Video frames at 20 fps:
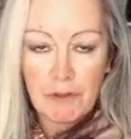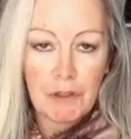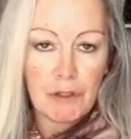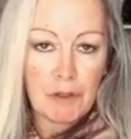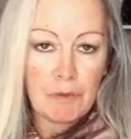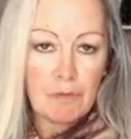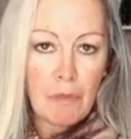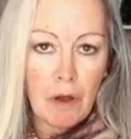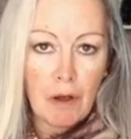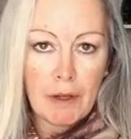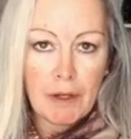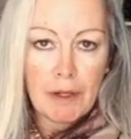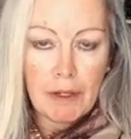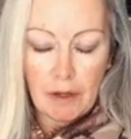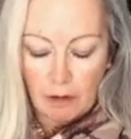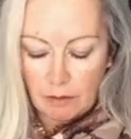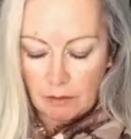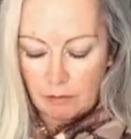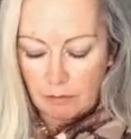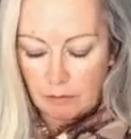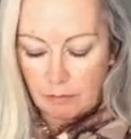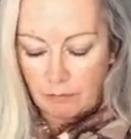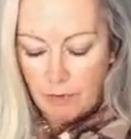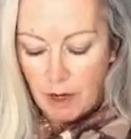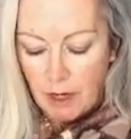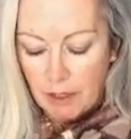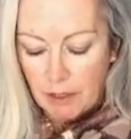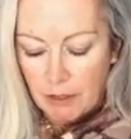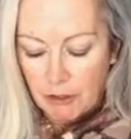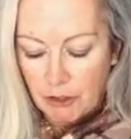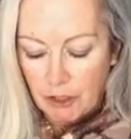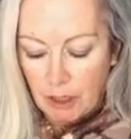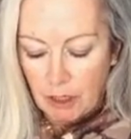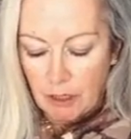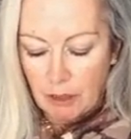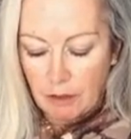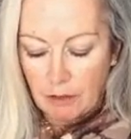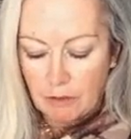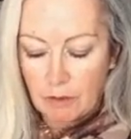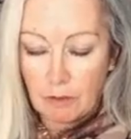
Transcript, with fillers: do my furniture,